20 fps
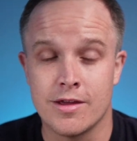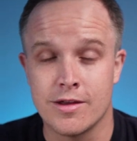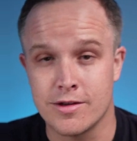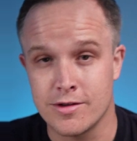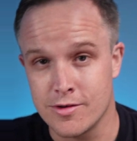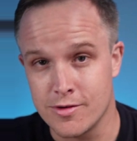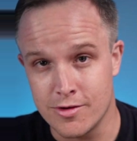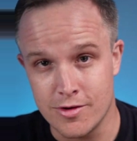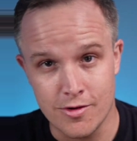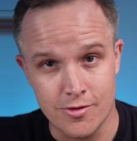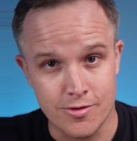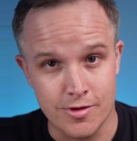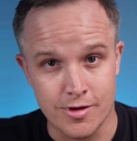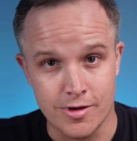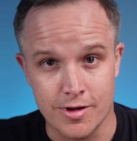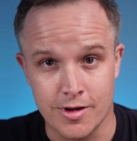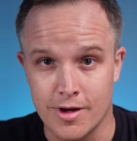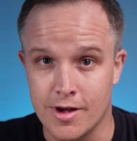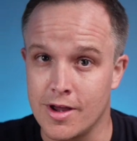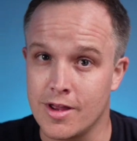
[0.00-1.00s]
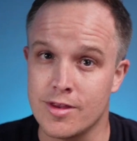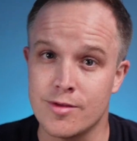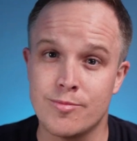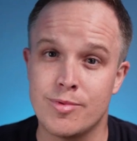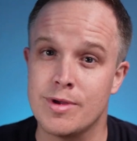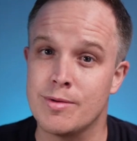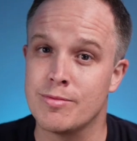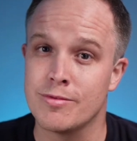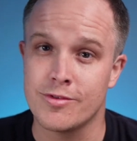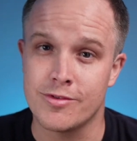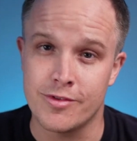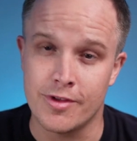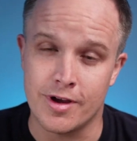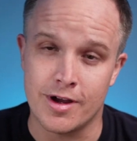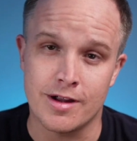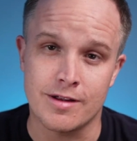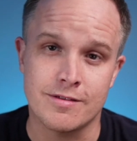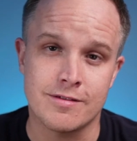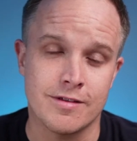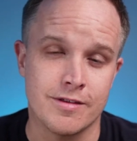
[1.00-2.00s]
You're using other people's
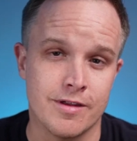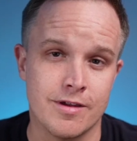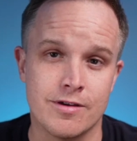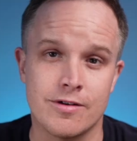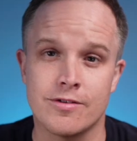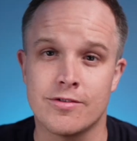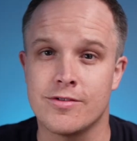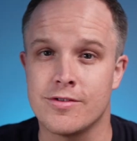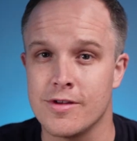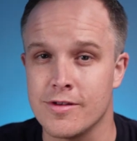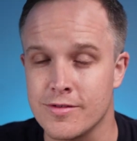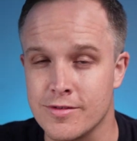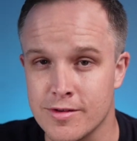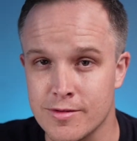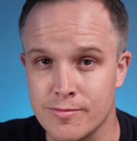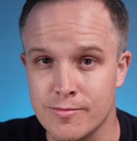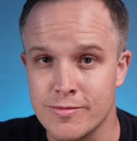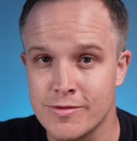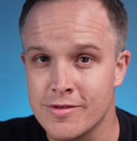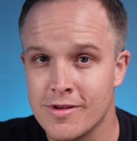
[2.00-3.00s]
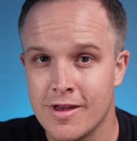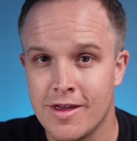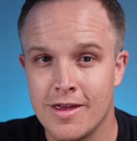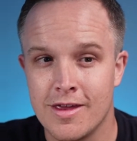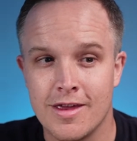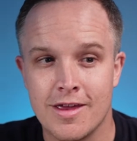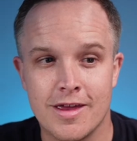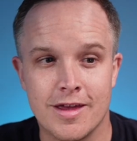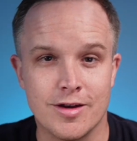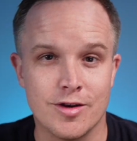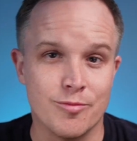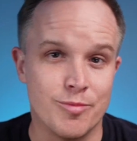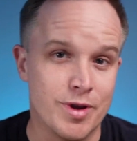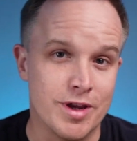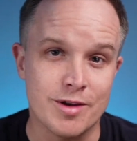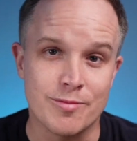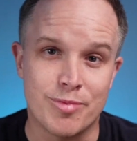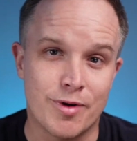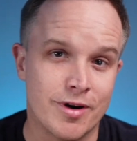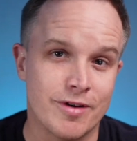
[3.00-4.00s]
thoughts and their systems, and you're being
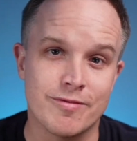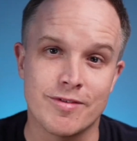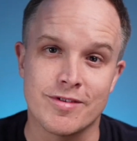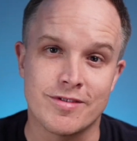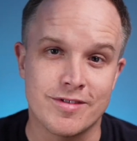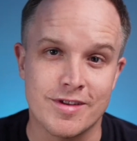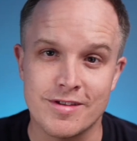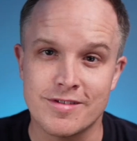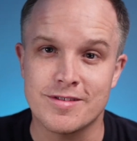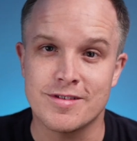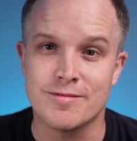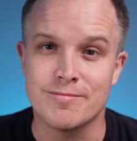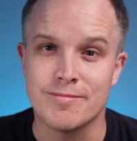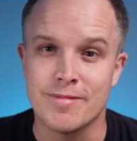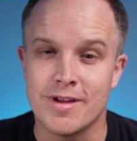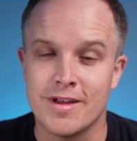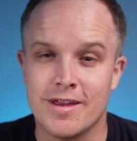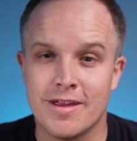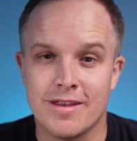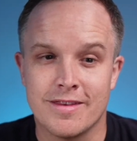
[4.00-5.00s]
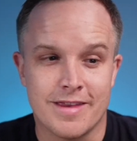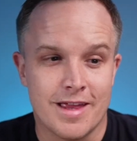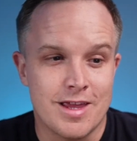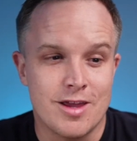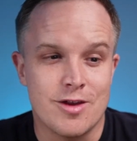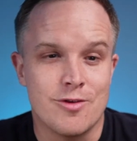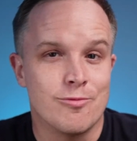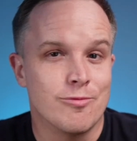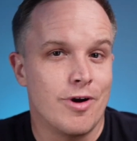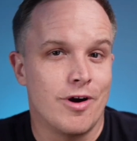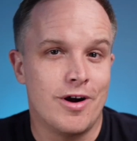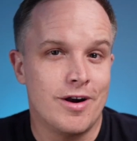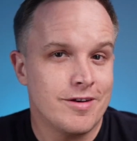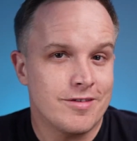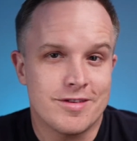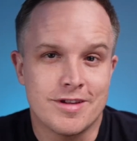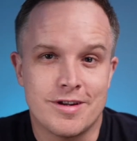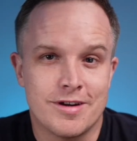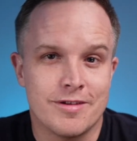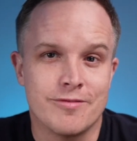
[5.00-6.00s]
a part of a system that you
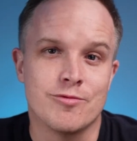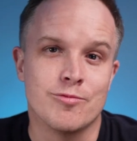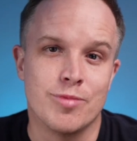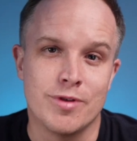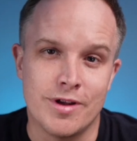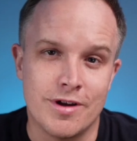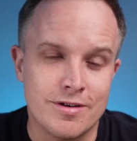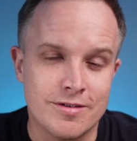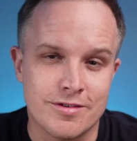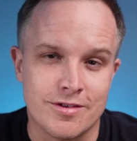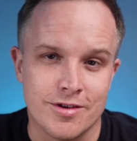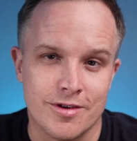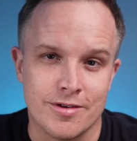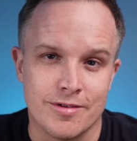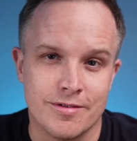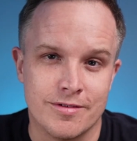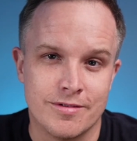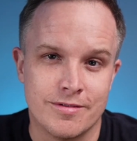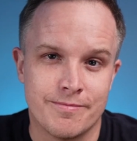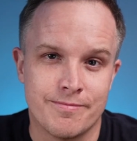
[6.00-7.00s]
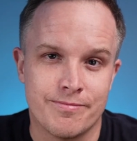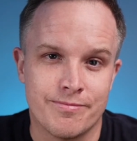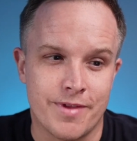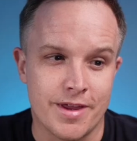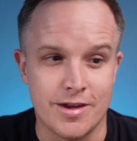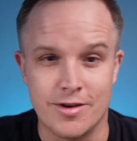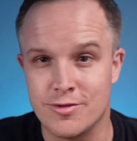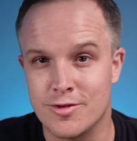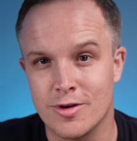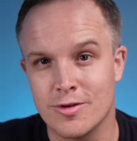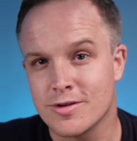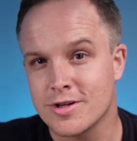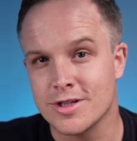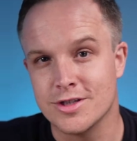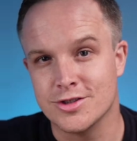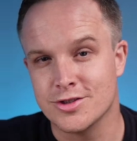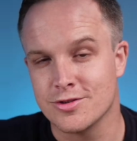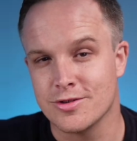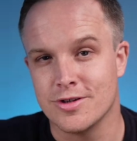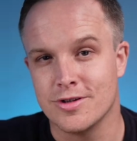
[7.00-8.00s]
honestly don't even belong to, that you don't
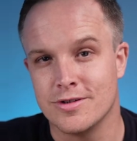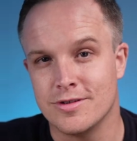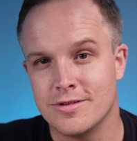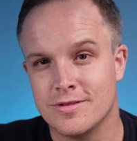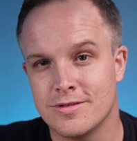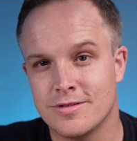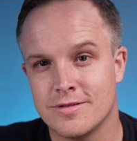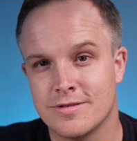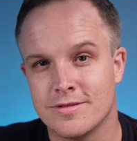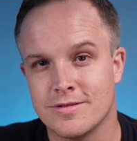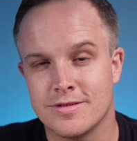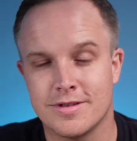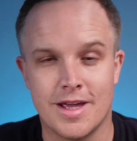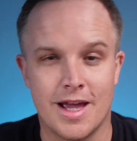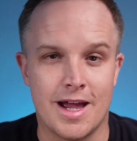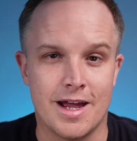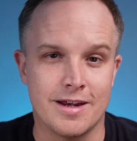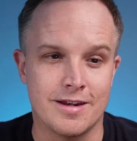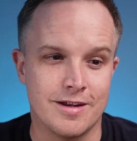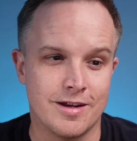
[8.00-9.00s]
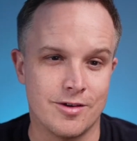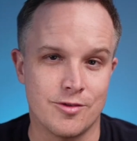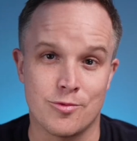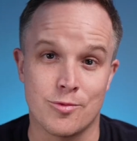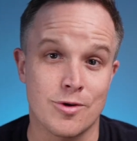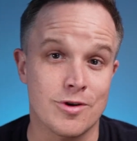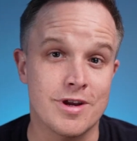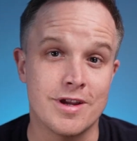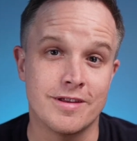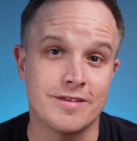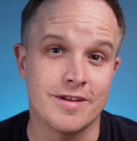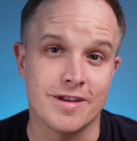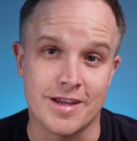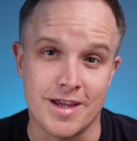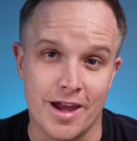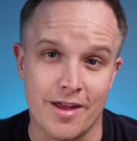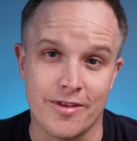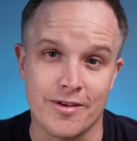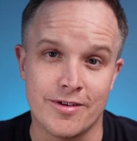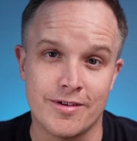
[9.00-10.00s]
control, that is working
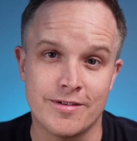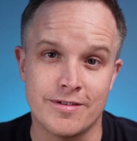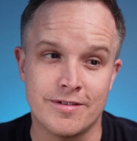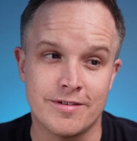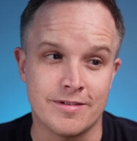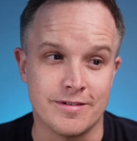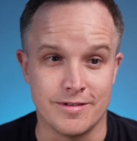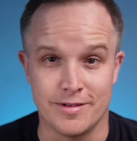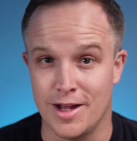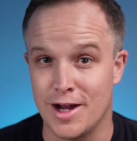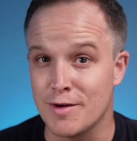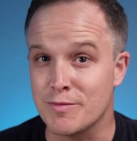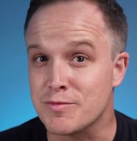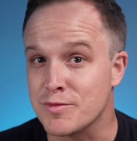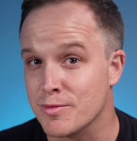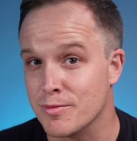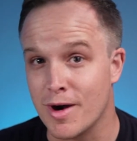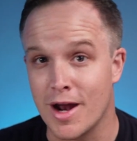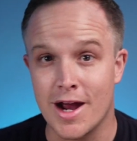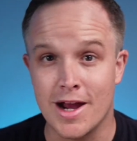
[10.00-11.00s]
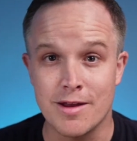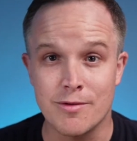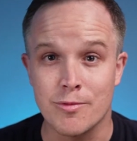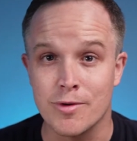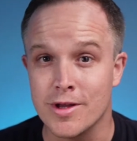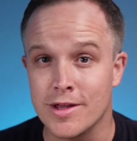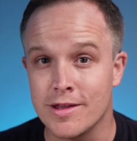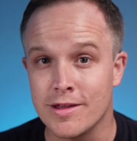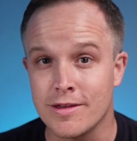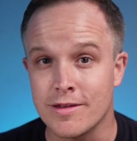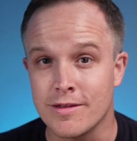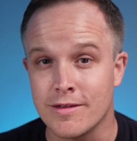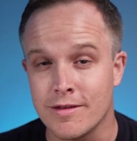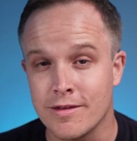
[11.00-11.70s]
together, left, right, wing.